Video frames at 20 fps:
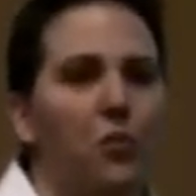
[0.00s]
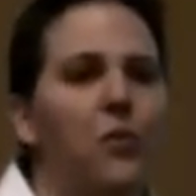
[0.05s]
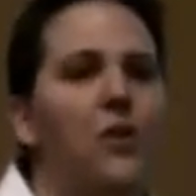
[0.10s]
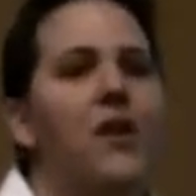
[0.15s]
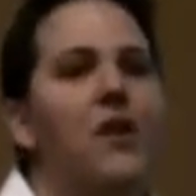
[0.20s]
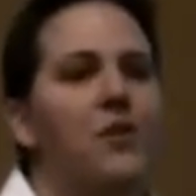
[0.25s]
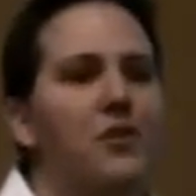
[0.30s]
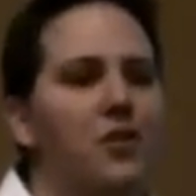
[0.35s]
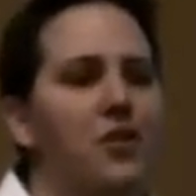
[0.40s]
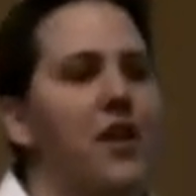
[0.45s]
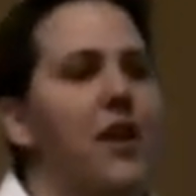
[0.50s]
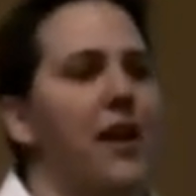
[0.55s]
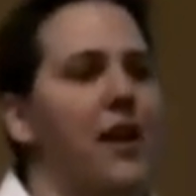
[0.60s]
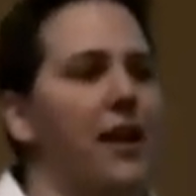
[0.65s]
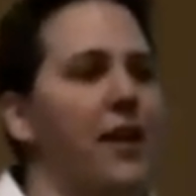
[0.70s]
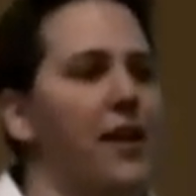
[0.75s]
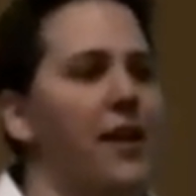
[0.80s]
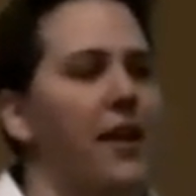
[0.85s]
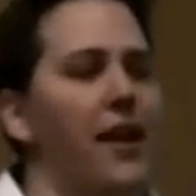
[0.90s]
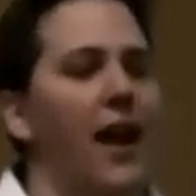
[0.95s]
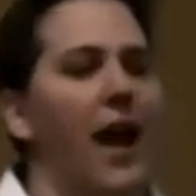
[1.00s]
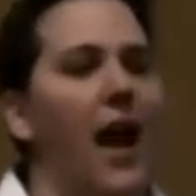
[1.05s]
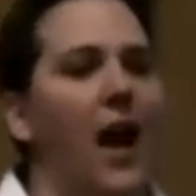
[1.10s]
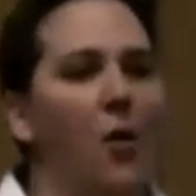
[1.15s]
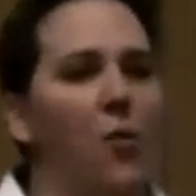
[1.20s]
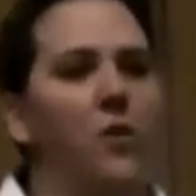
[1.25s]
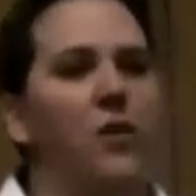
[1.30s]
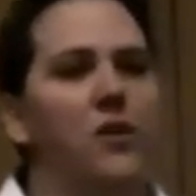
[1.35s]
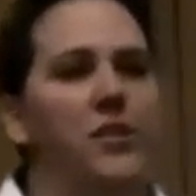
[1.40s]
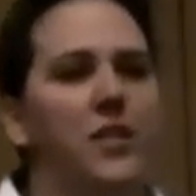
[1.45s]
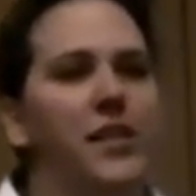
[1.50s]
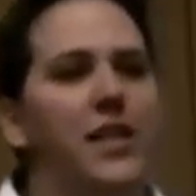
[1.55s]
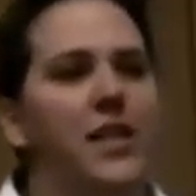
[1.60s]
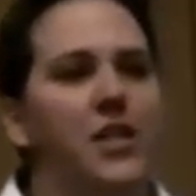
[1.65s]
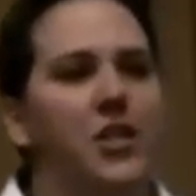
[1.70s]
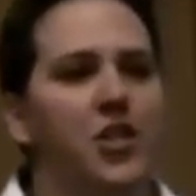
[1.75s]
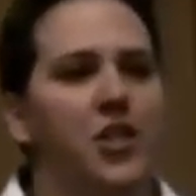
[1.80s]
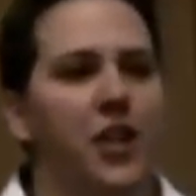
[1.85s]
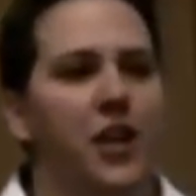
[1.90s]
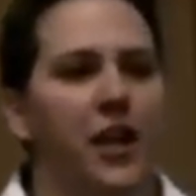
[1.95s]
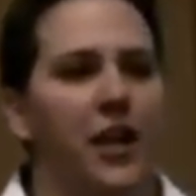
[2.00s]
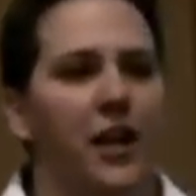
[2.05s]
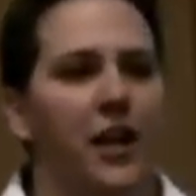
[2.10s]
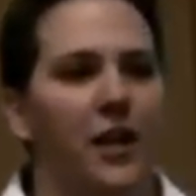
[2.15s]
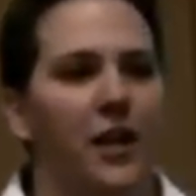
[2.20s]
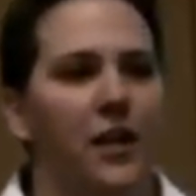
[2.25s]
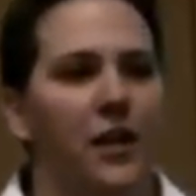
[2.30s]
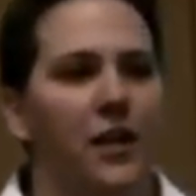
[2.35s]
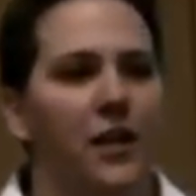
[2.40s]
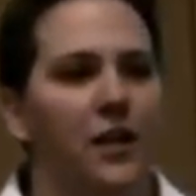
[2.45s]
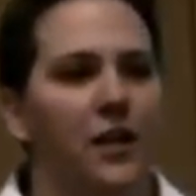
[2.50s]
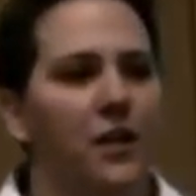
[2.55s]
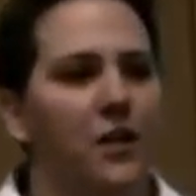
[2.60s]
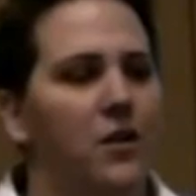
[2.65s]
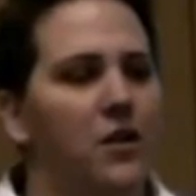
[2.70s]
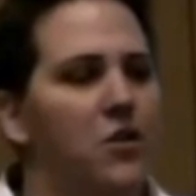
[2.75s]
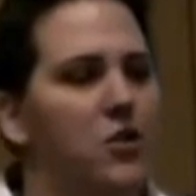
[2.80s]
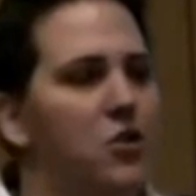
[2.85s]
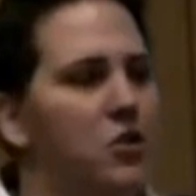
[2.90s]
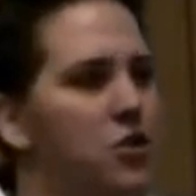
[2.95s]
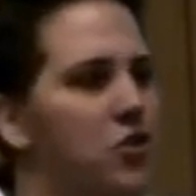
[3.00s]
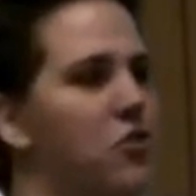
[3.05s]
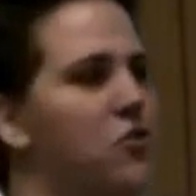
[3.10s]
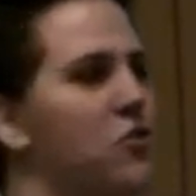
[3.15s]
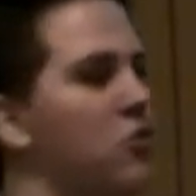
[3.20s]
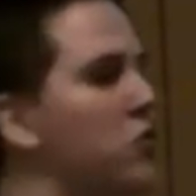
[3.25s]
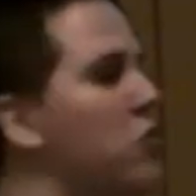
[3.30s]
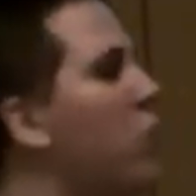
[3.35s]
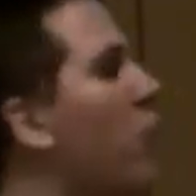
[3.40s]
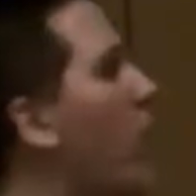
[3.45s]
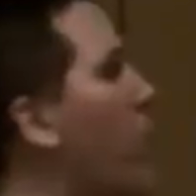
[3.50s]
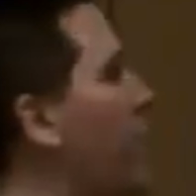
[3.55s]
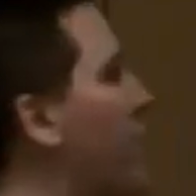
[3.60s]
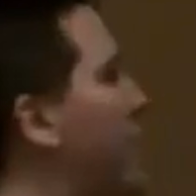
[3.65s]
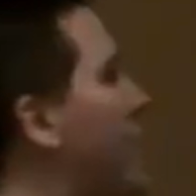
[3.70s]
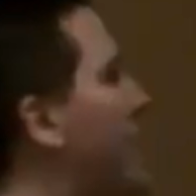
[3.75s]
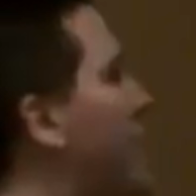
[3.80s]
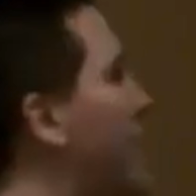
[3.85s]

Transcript: rethink how we're teaching students what